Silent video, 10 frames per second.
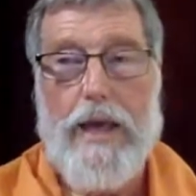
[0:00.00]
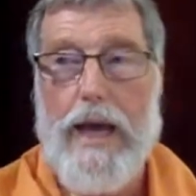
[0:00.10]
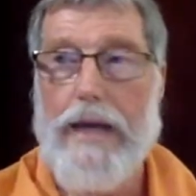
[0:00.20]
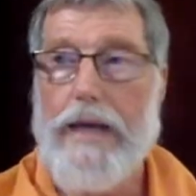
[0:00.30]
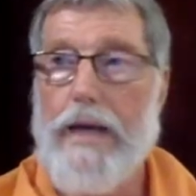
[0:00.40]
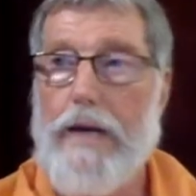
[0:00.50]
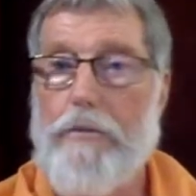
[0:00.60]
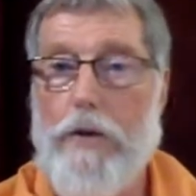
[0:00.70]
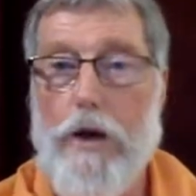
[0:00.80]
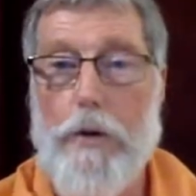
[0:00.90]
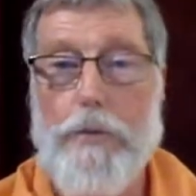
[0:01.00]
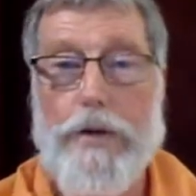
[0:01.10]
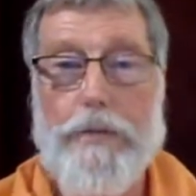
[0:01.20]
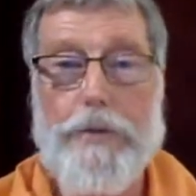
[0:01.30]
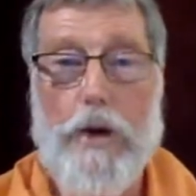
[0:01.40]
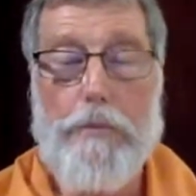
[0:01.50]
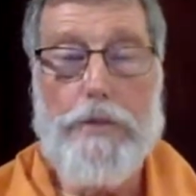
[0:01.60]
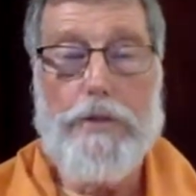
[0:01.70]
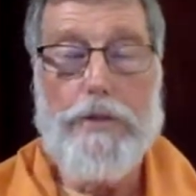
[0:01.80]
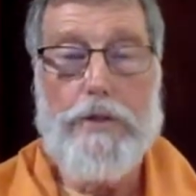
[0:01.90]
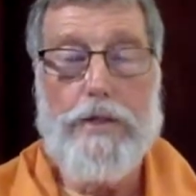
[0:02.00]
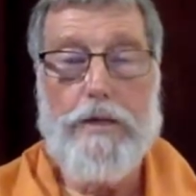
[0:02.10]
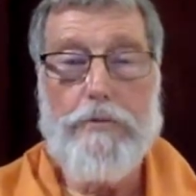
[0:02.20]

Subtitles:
and opened up the opportunity